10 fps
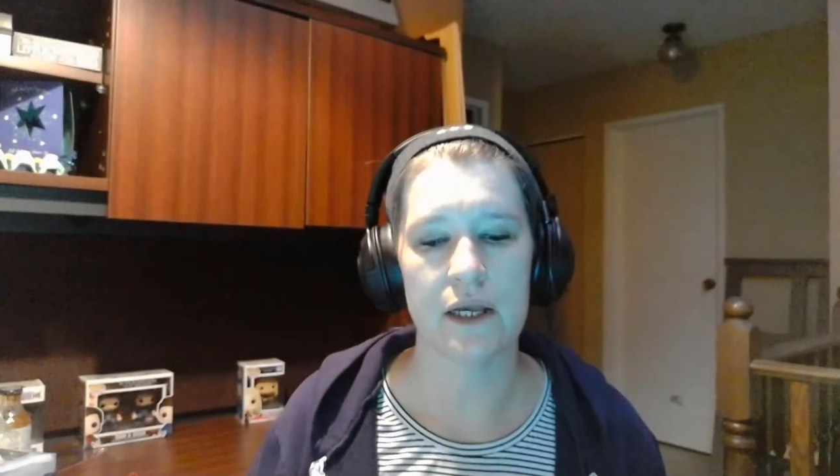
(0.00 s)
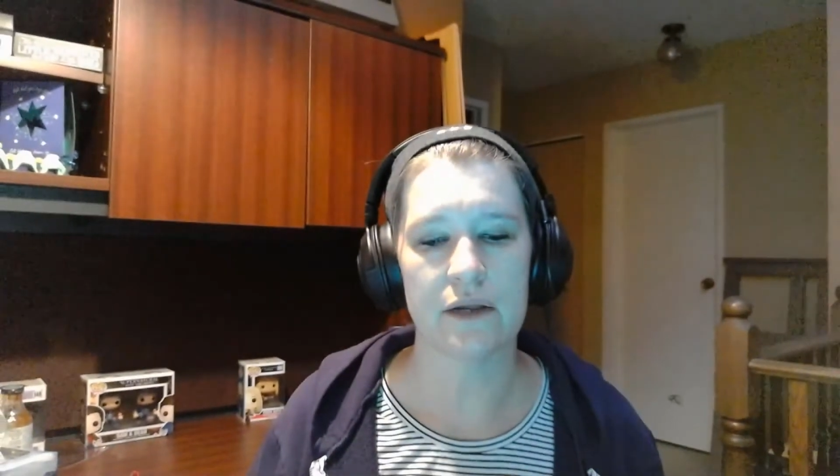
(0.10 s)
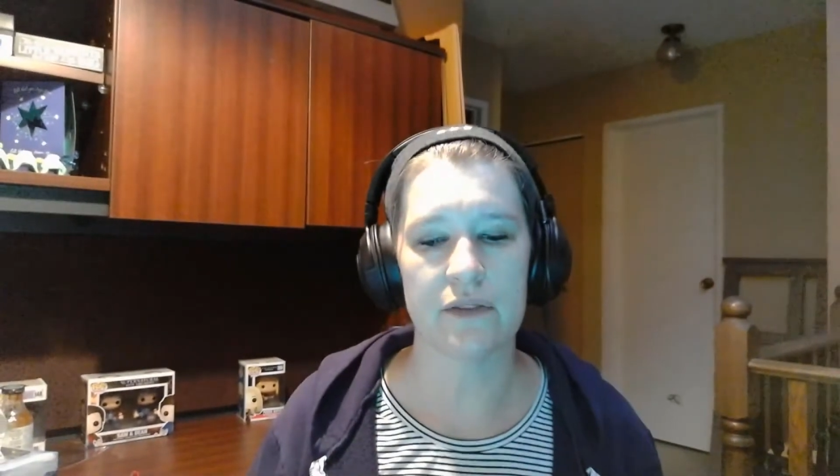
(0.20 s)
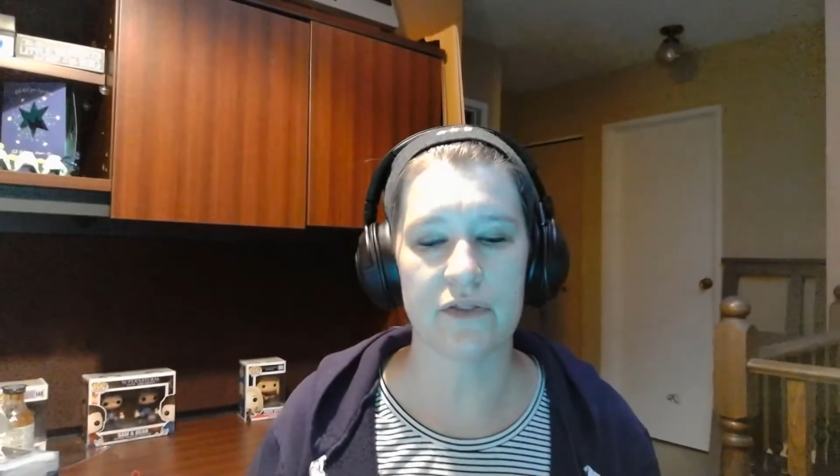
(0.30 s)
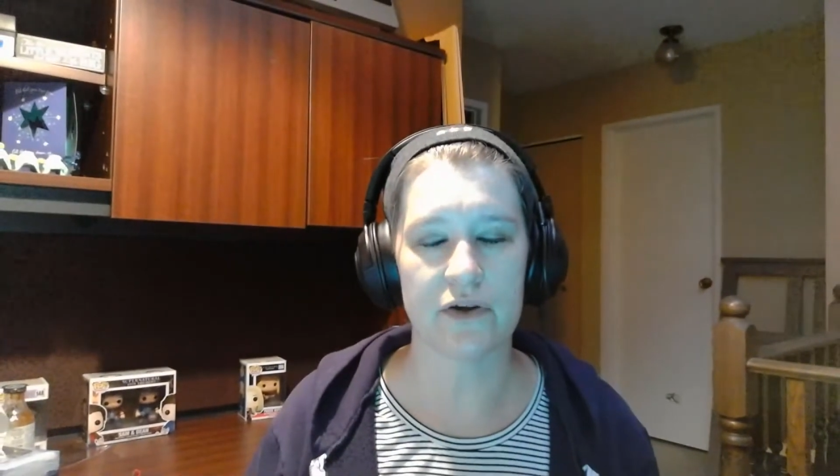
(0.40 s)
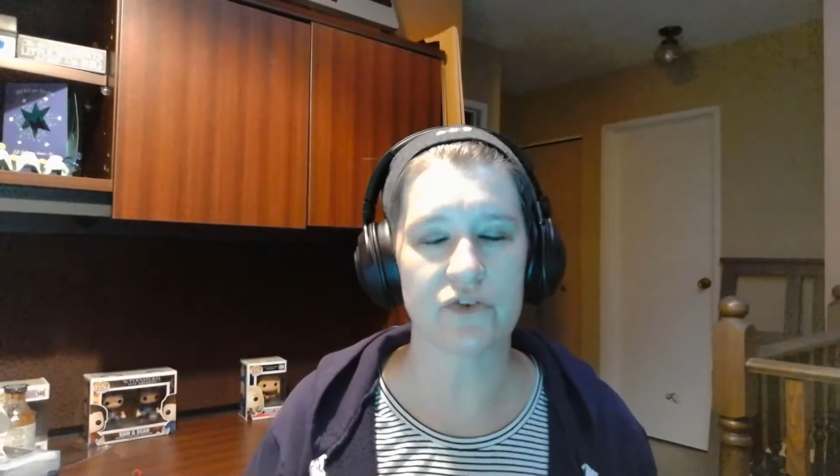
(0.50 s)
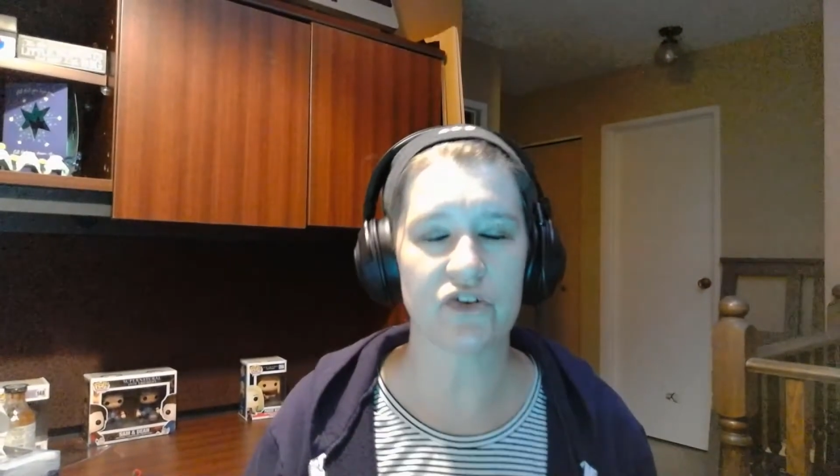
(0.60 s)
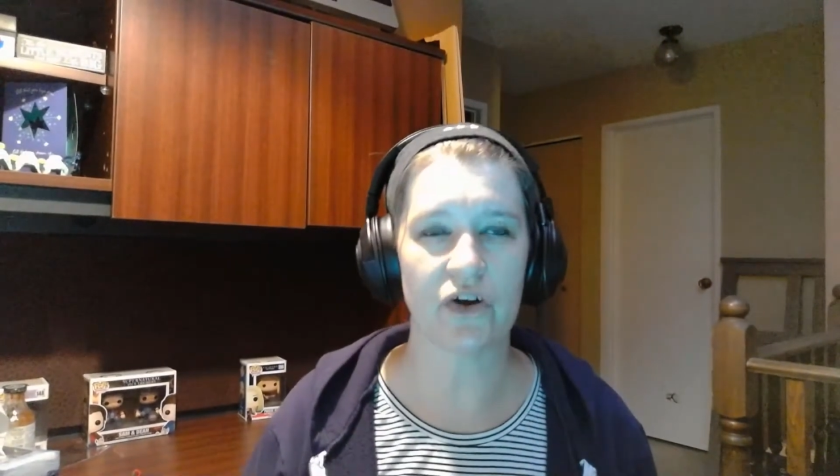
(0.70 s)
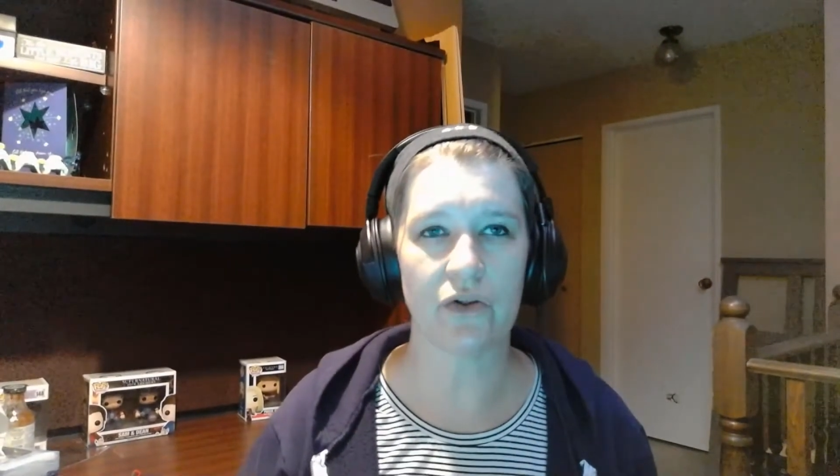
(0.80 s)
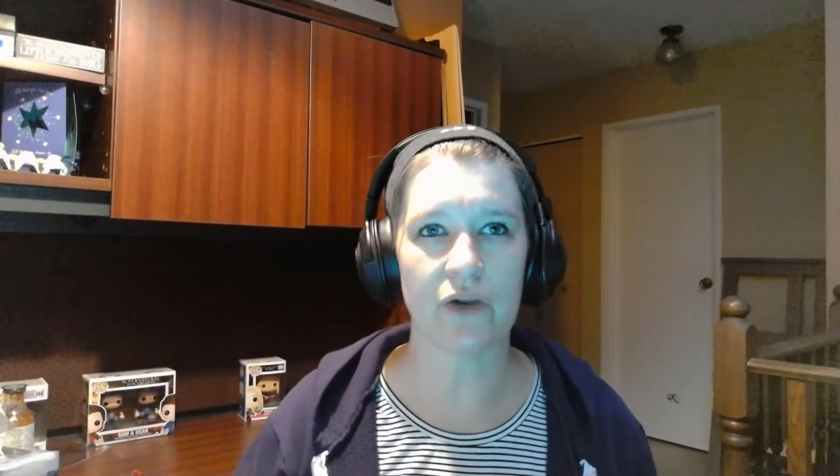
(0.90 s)
their
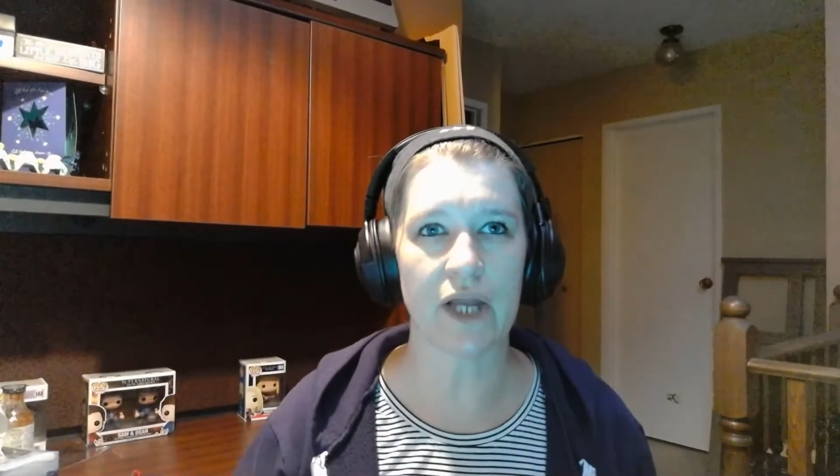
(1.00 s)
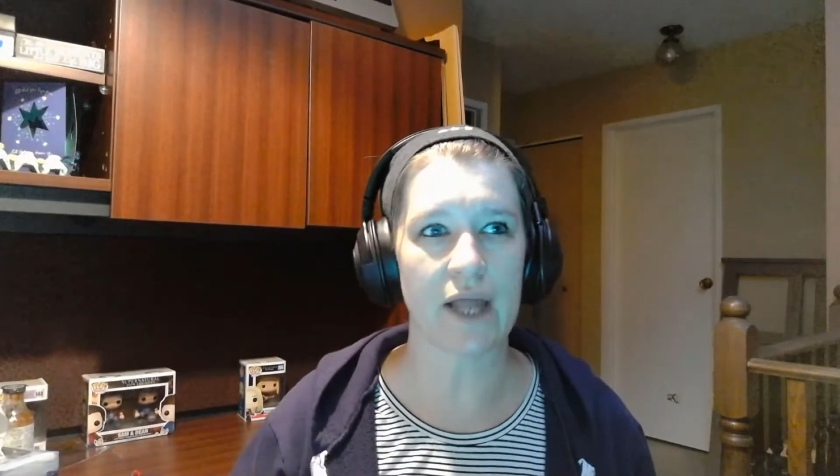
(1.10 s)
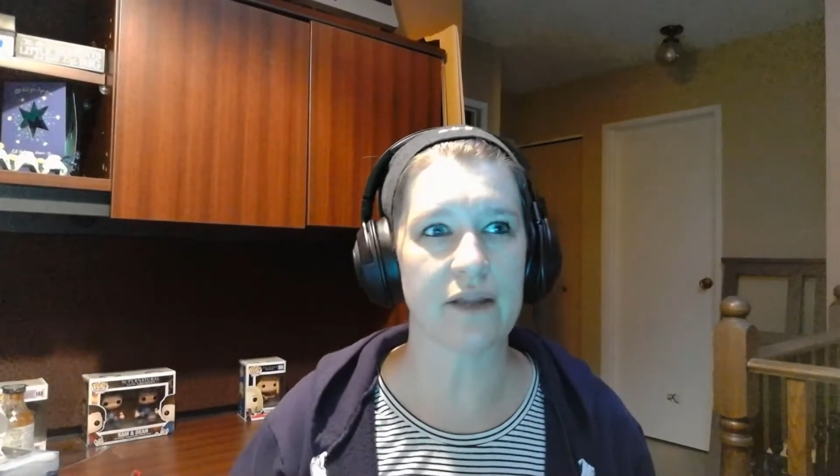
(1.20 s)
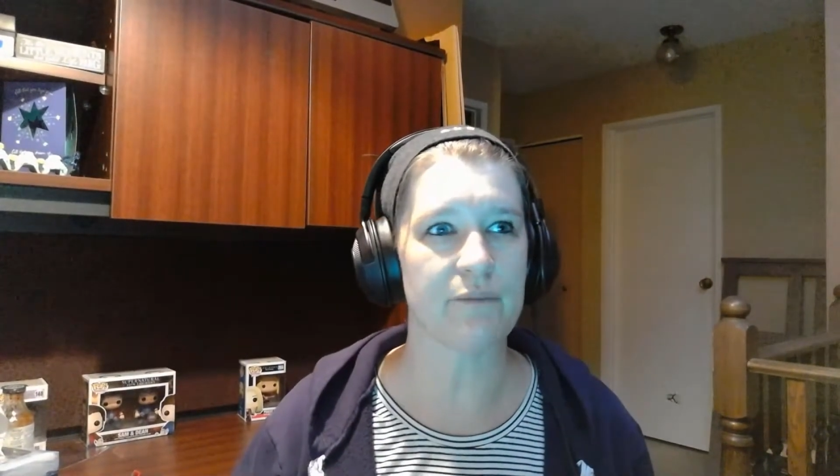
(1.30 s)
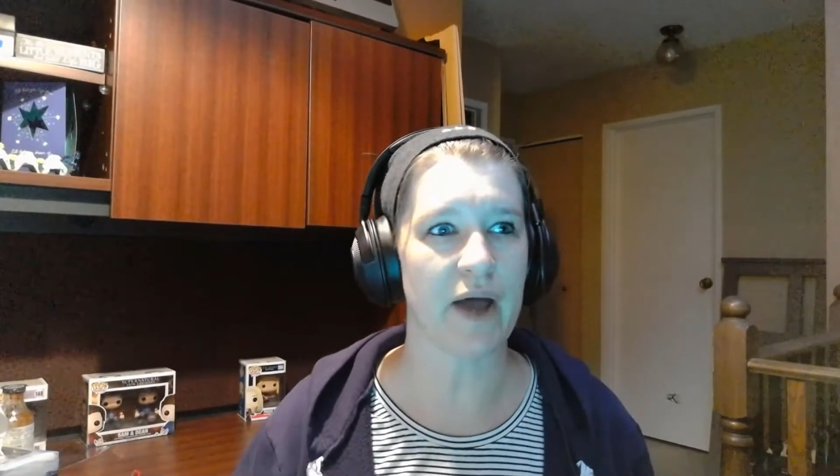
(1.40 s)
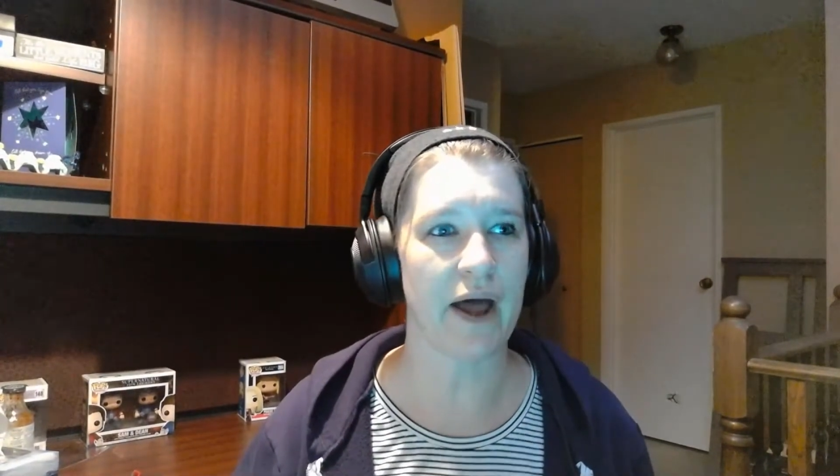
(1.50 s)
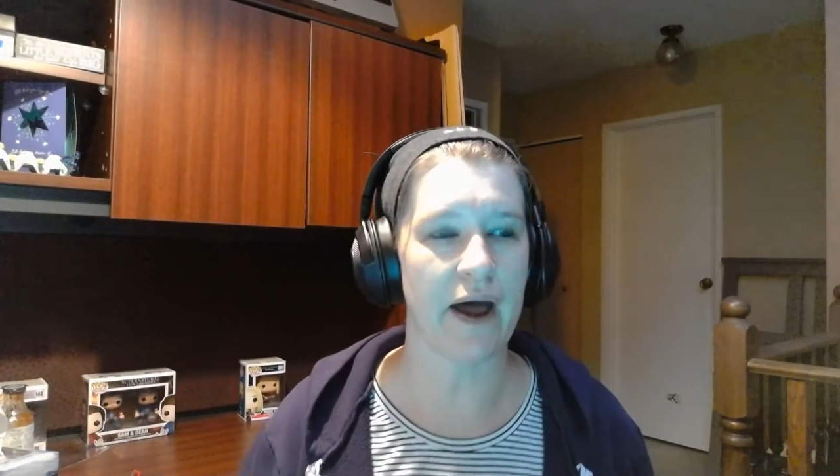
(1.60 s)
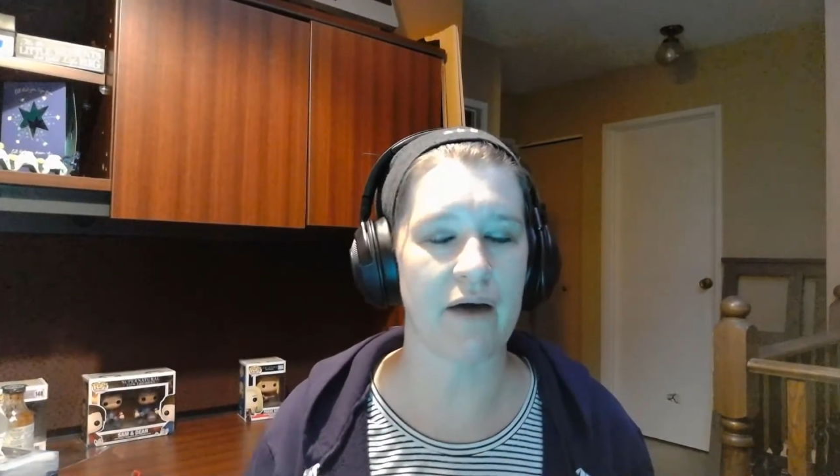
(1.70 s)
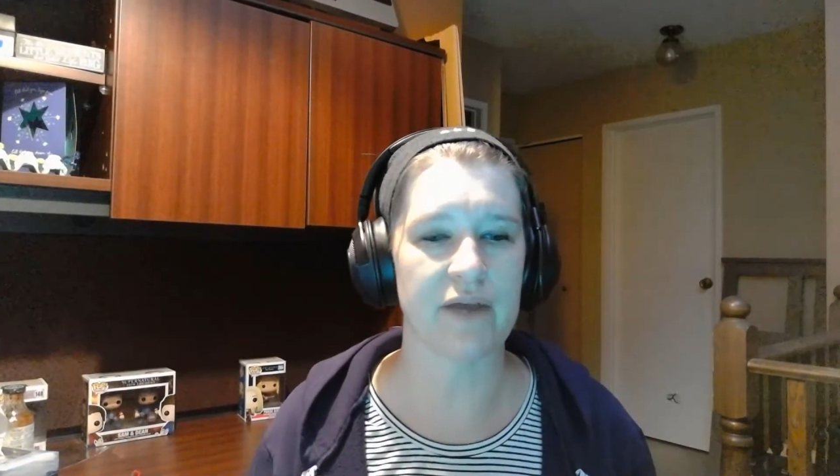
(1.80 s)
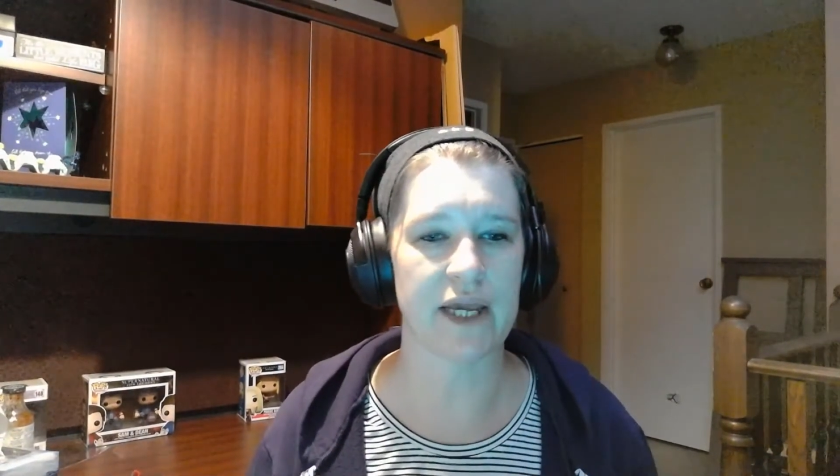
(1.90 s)
children end up
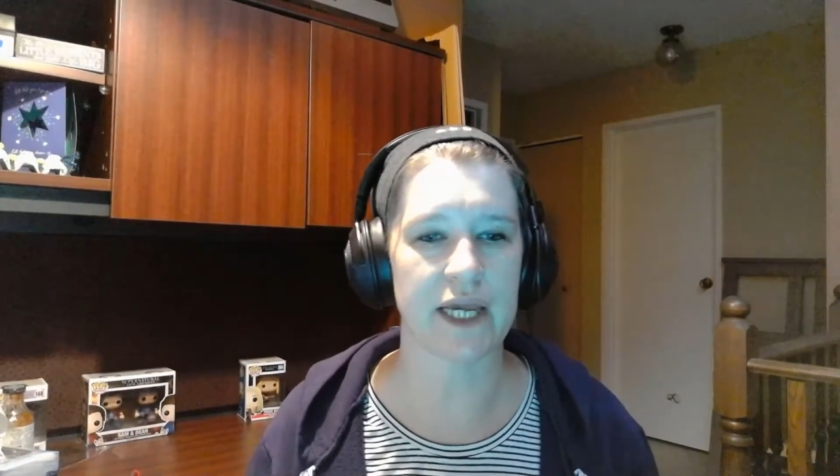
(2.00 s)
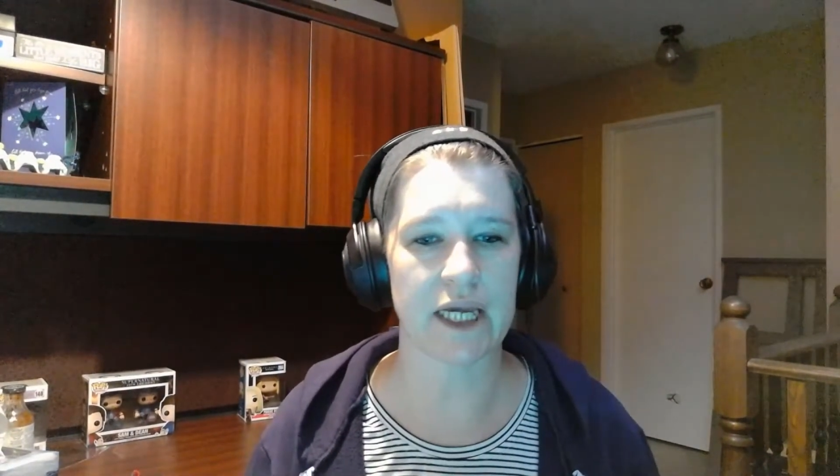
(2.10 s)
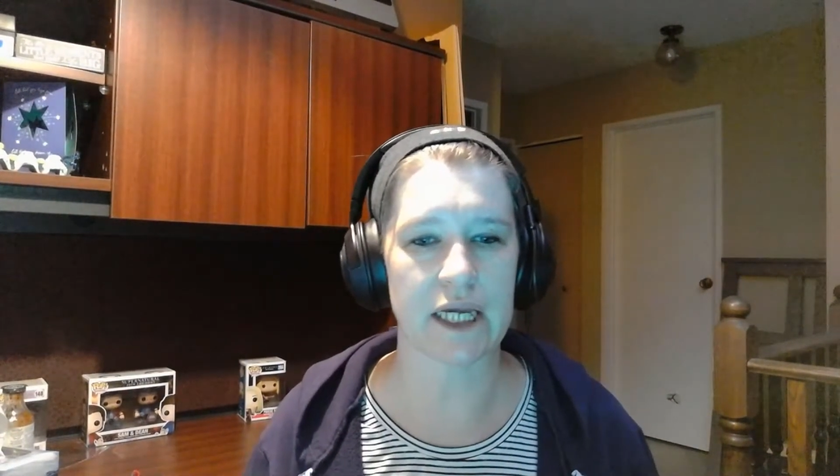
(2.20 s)
having